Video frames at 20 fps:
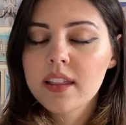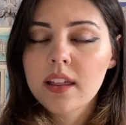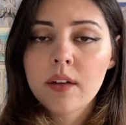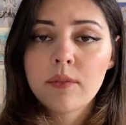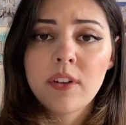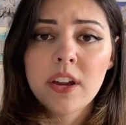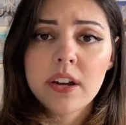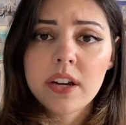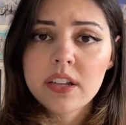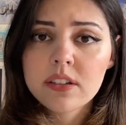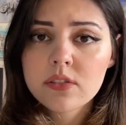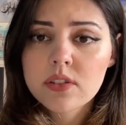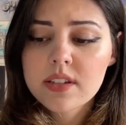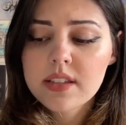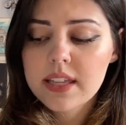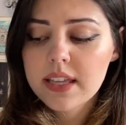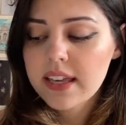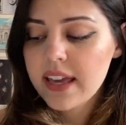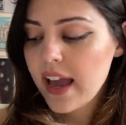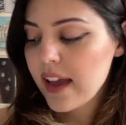It's a very
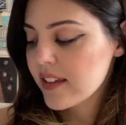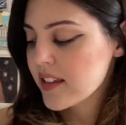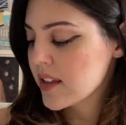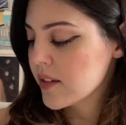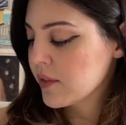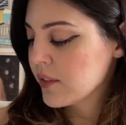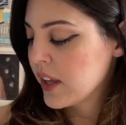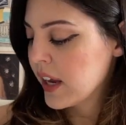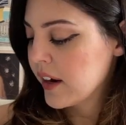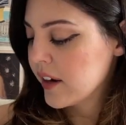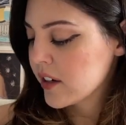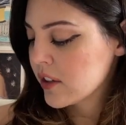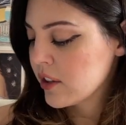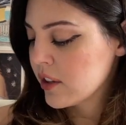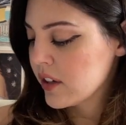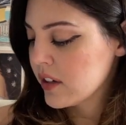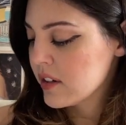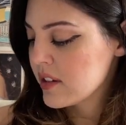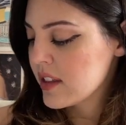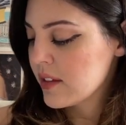interesting cast of
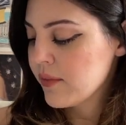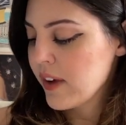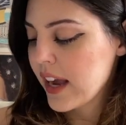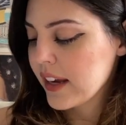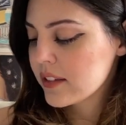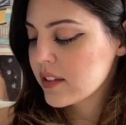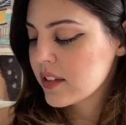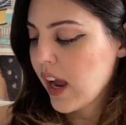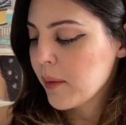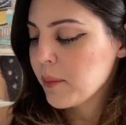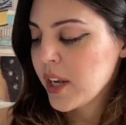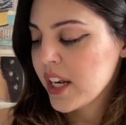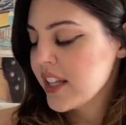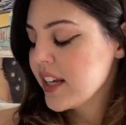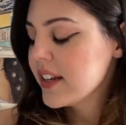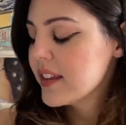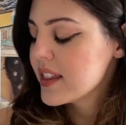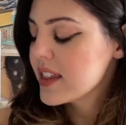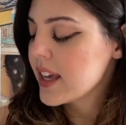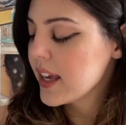characters. In fact, I
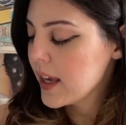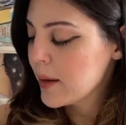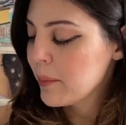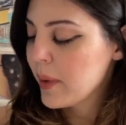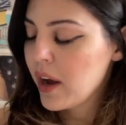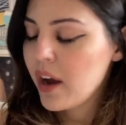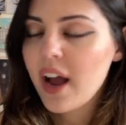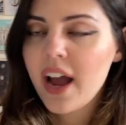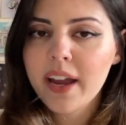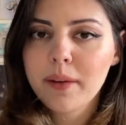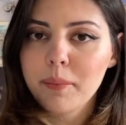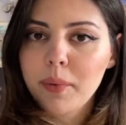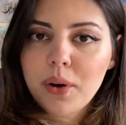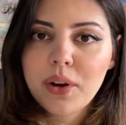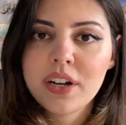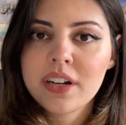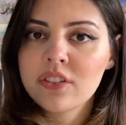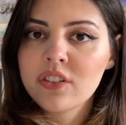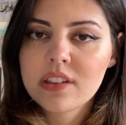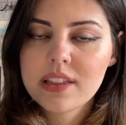didn't say it, but I bought
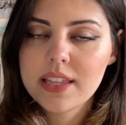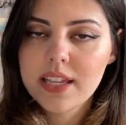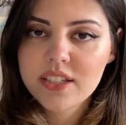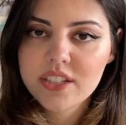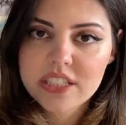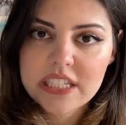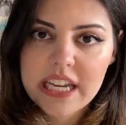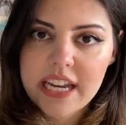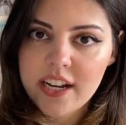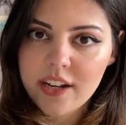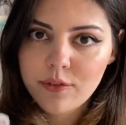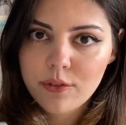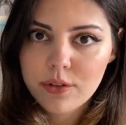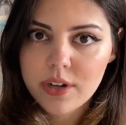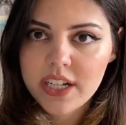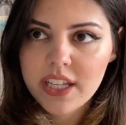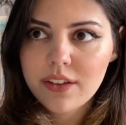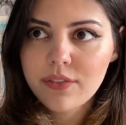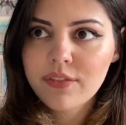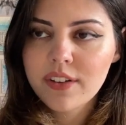it just the other day and I've
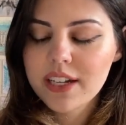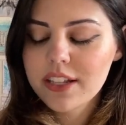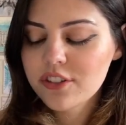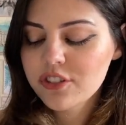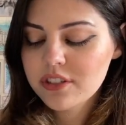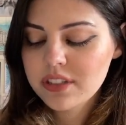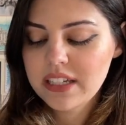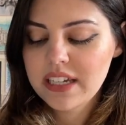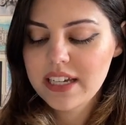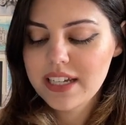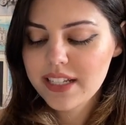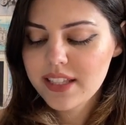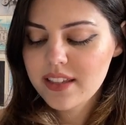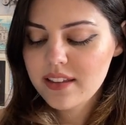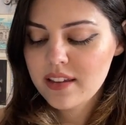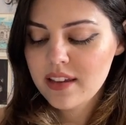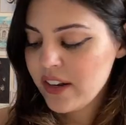already finished it.